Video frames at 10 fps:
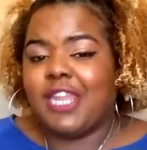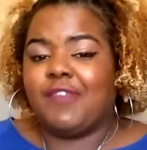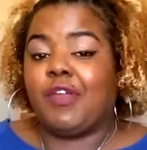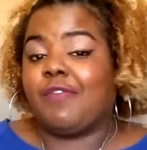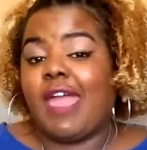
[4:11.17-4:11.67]

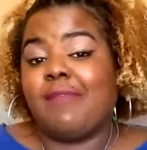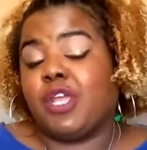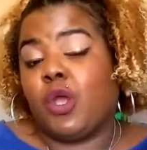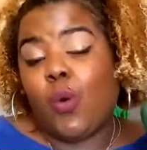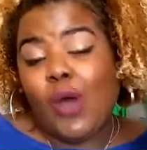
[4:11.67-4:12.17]
And if you ever
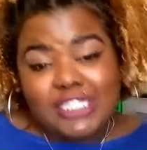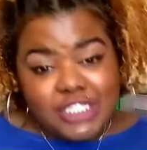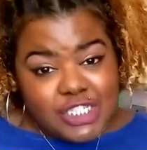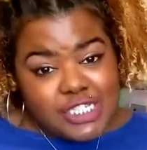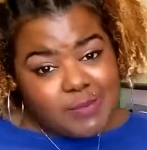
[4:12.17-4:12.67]
have any
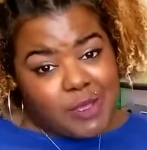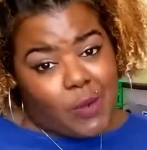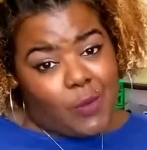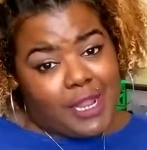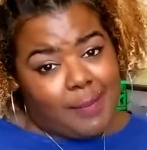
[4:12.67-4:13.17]
questions
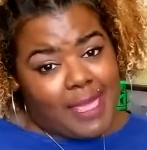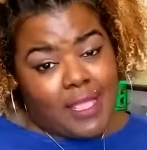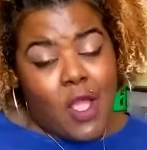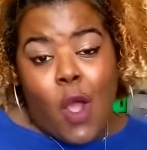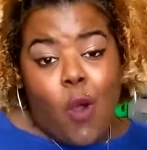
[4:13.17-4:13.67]
about what I
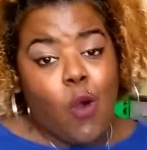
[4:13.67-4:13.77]
make